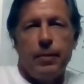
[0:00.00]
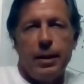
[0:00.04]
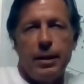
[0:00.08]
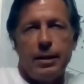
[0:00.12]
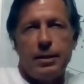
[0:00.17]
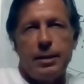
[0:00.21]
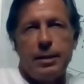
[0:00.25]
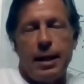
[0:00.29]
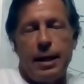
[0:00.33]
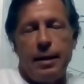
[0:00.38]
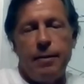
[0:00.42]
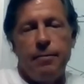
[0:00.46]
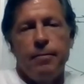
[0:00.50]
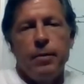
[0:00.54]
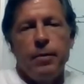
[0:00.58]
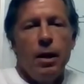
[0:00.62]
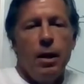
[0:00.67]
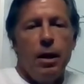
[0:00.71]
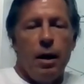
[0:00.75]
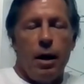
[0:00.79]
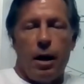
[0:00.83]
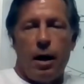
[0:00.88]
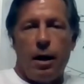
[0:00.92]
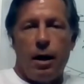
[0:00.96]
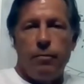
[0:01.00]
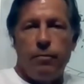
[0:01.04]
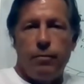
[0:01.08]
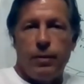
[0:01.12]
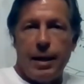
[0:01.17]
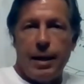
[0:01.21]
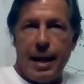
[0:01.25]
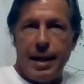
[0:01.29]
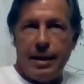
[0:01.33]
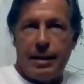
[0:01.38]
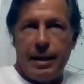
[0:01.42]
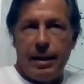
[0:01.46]
is that
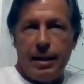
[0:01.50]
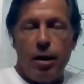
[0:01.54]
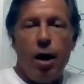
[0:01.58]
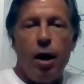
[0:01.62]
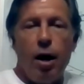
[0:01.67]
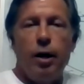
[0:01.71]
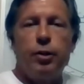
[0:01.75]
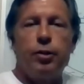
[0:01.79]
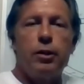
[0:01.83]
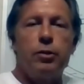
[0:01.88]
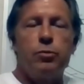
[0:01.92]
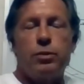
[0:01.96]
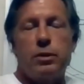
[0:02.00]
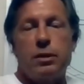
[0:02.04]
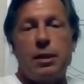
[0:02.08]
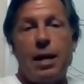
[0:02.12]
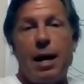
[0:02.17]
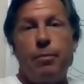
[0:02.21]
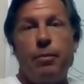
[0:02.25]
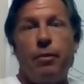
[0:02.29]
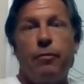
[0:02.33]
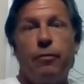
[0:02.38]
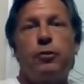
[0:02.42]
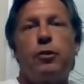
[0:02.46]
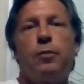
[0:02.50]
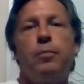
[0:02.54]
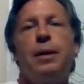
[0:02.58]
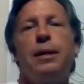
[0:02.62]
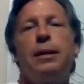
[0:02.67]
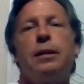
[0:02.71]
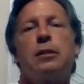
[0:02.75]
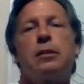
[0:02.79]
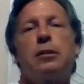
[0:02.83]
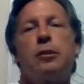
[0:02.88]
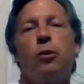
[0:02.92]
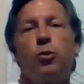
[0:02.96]
the 1800s was a time of
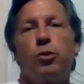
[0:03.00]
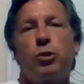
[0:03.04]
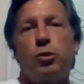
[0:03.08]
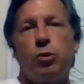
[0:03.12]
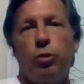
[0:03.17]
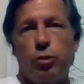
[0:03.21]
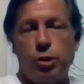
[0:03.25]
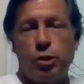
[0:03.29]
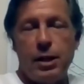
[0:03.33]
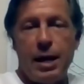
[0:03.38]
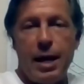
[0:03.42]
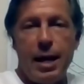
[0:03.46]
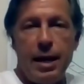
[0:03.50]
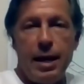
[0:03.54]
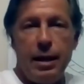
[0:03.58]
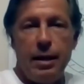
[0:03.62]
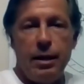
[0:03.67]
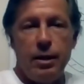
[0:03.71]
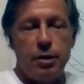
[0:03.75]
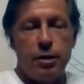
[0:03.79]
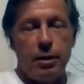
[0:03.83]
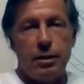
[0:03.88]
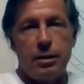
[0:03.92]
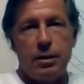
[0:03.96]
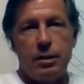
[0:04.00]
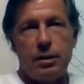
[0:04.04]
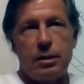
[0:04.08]
tremendous social change.